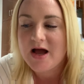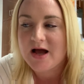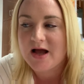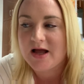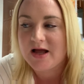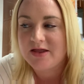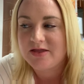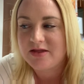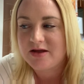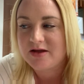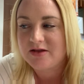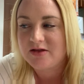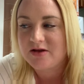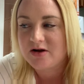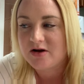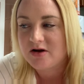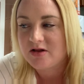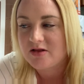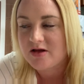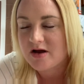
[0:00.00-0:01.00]
I think
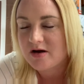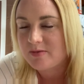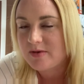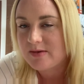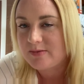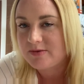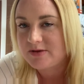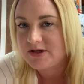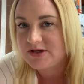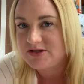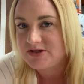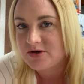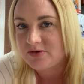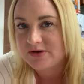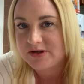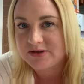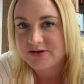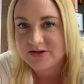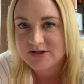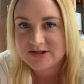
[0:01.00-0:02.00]
there are a lot of people that
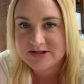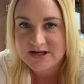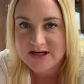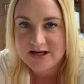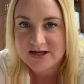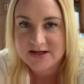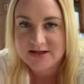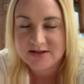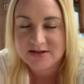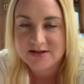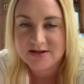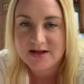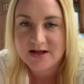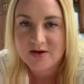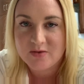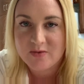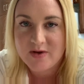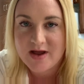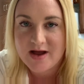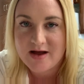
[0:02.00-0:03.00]
don't understand
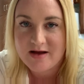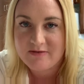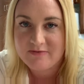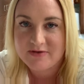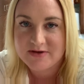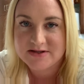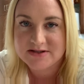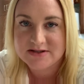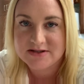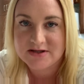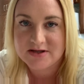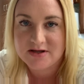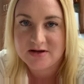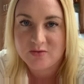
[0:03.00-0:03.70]
that we have this